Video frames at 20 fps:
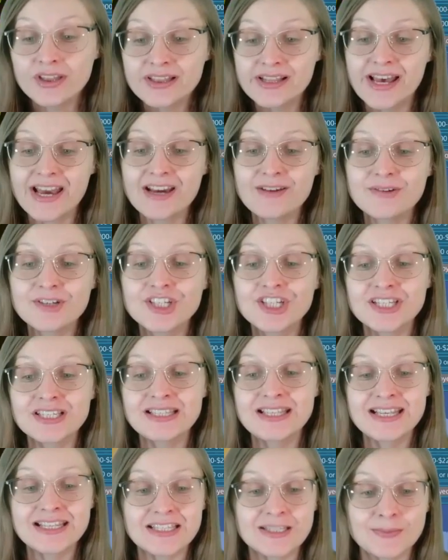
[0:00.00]
languages
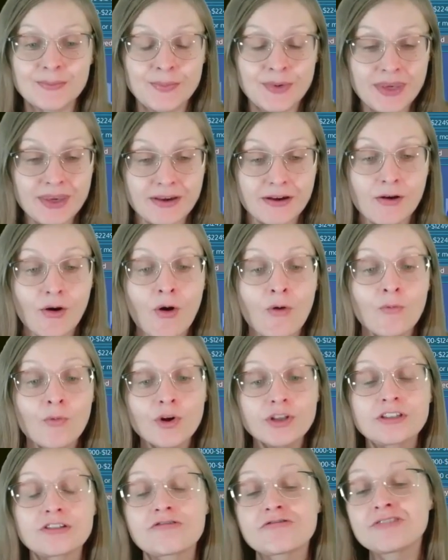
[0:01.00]
they speak, or
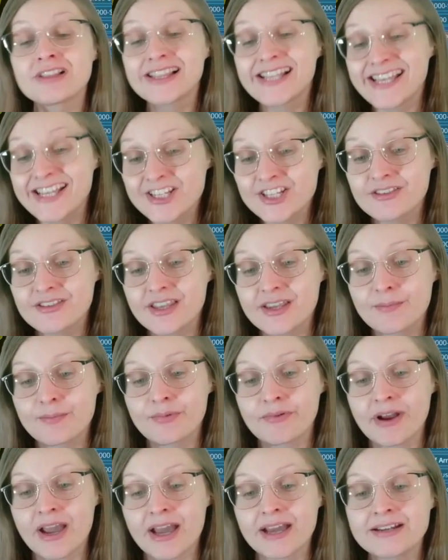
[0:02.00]
what religion they
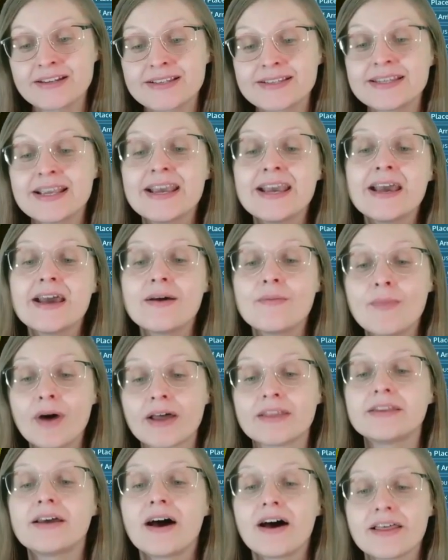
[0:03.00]
practice,
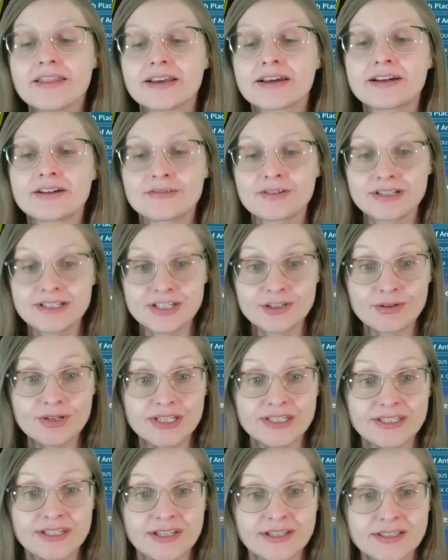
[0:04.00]
among other
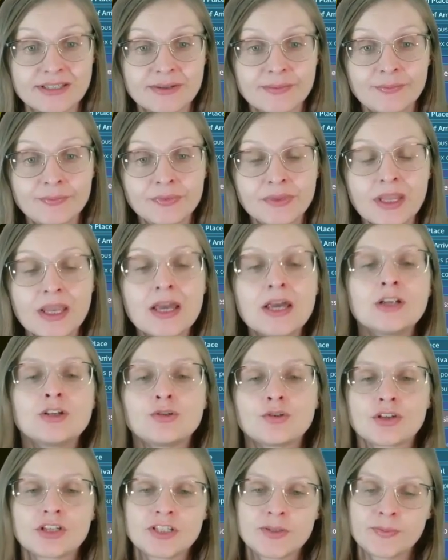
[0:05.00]
characteristics.
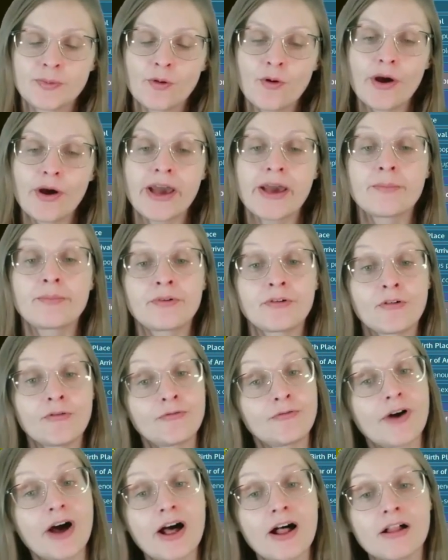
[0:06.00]
To explore a
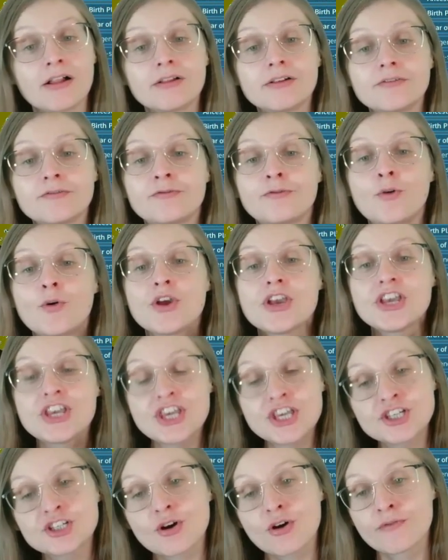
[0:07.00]
profile for
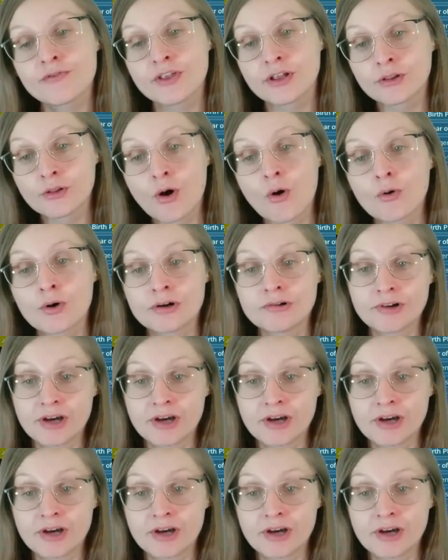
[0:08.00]
each of the local